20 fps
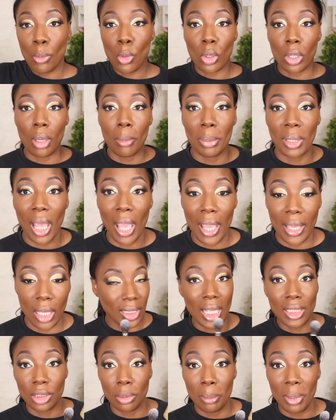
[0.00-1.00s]
going to apply
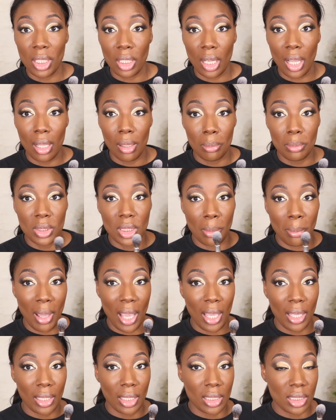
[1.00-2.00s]
Sasha Buttercup to
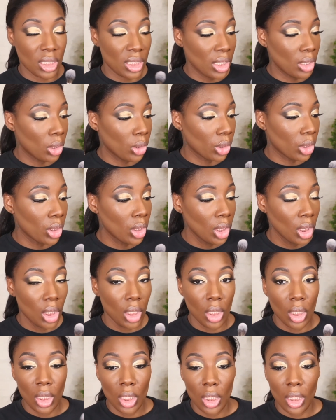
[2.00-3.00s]
my concealer
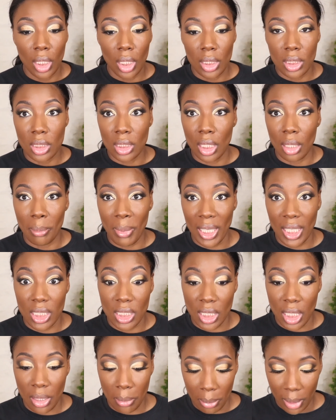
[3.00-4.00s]
to make it
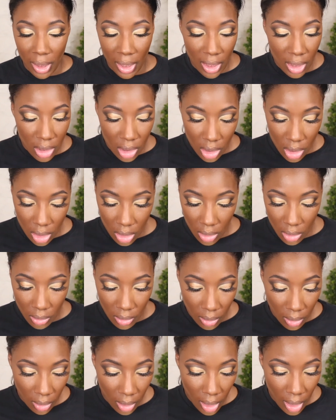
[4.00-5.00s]
sit in place
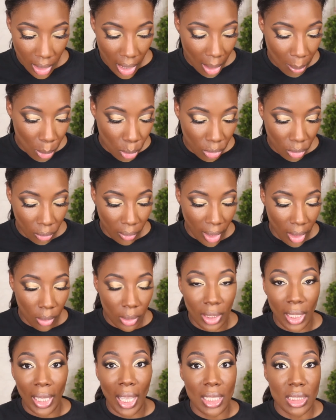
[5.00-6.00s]
and not move around.
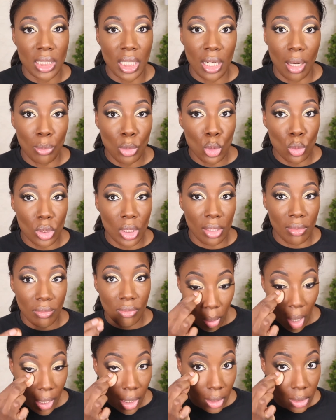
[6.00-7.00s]
And like I said, I'm using
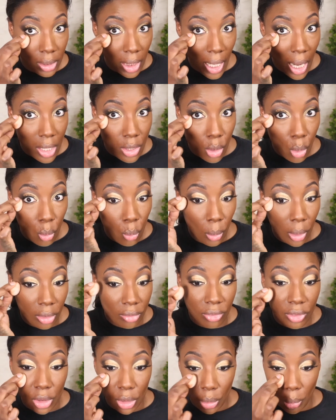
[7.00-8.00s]
products that I know work
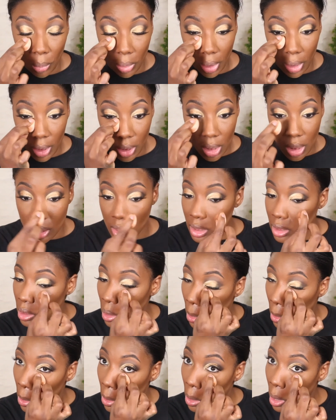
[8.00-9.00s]
for sure, and this
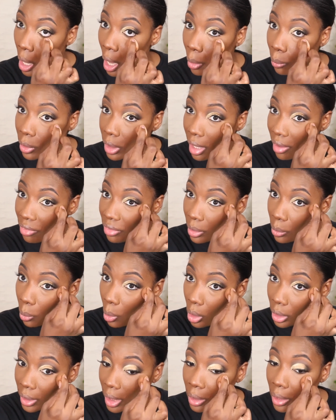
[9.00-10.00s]
I would definitely
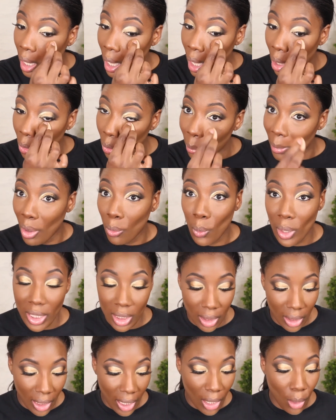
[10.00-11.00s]
walk down the aisle on my
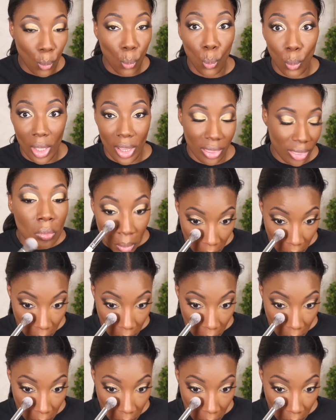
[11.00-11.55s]
wedding day with.